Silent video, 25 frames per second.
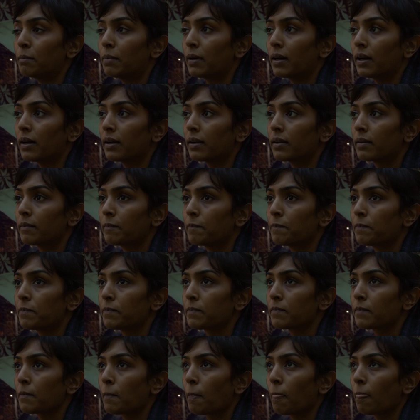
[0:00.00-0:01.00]
But
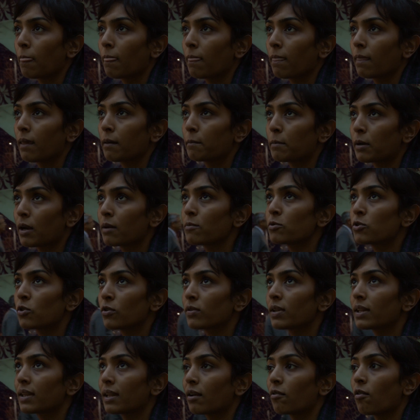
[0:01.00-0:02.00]
I'm
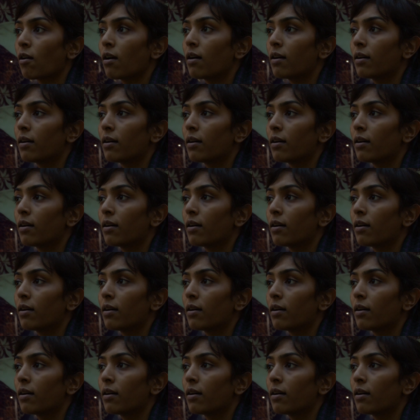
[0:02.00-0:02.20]
sure that there